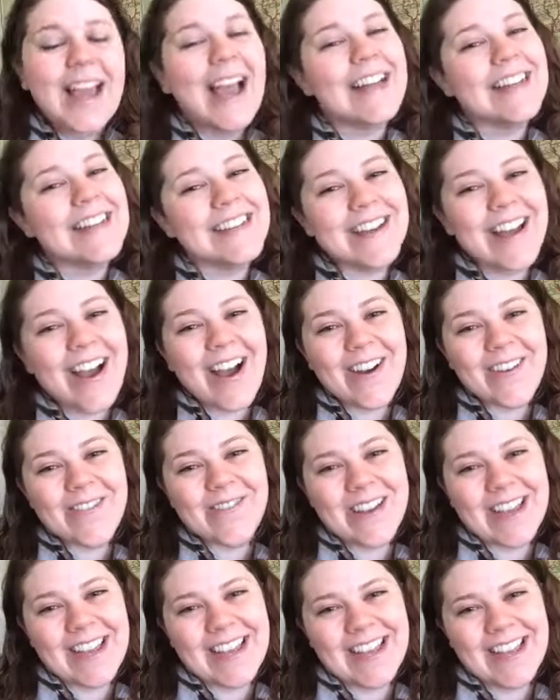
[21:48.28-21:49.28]
I did not
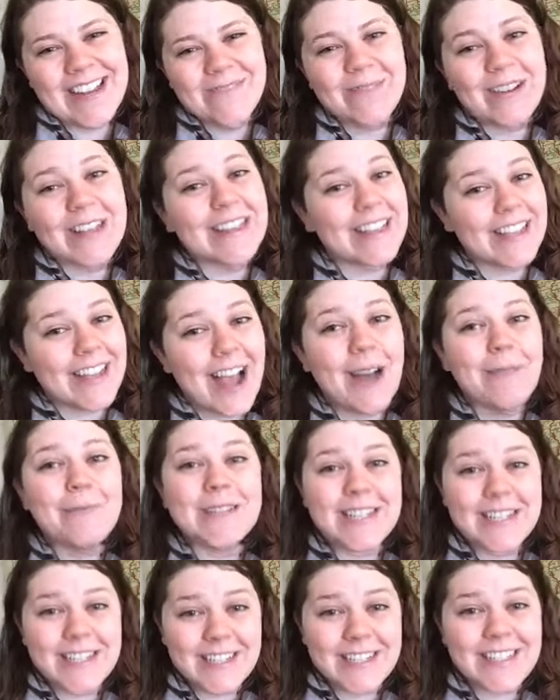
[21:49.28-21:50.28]
win, but the
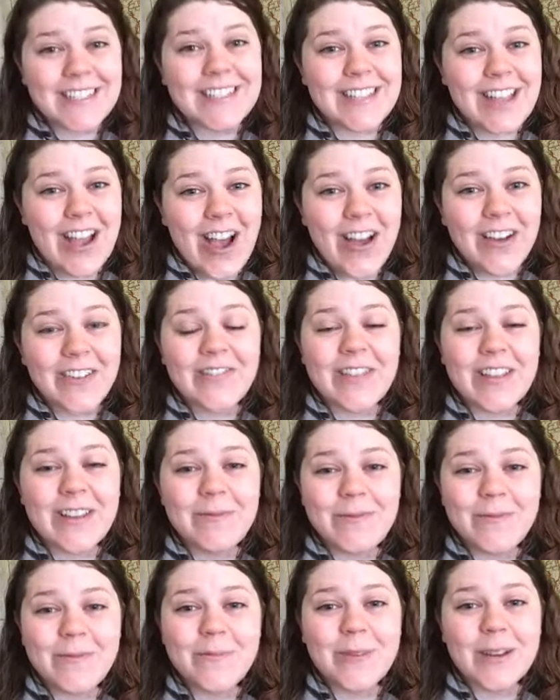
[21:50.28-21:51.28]
competition's tough.
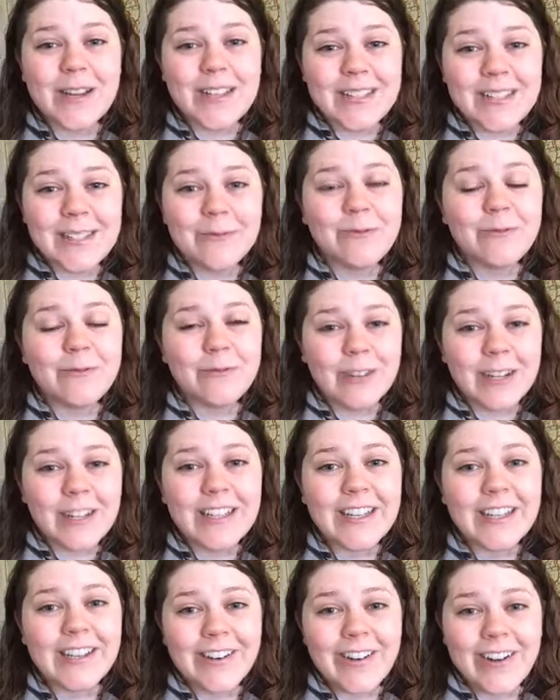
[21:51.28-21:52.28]
They bring in some
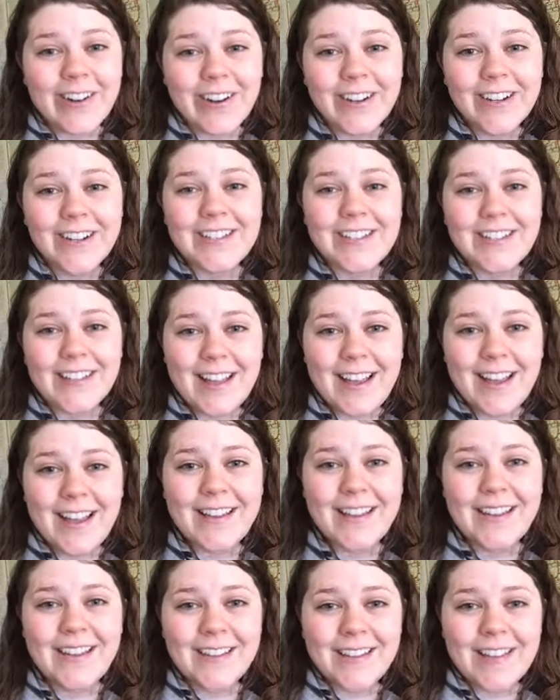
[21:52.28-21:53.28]
really good art to
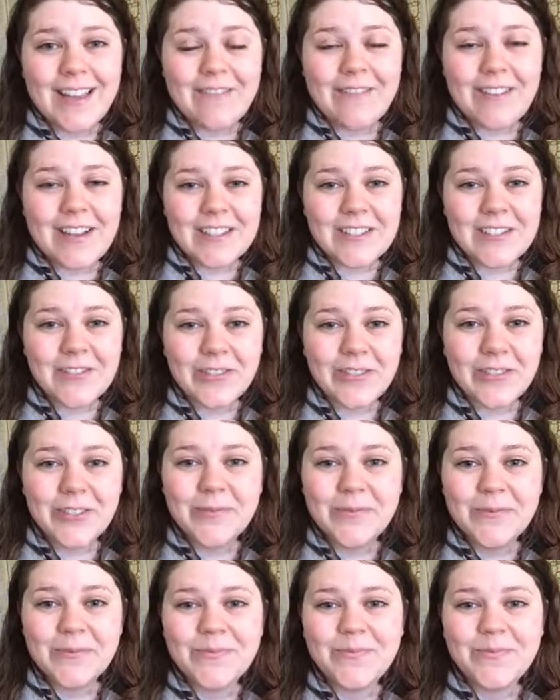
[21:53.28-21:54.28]
that festival.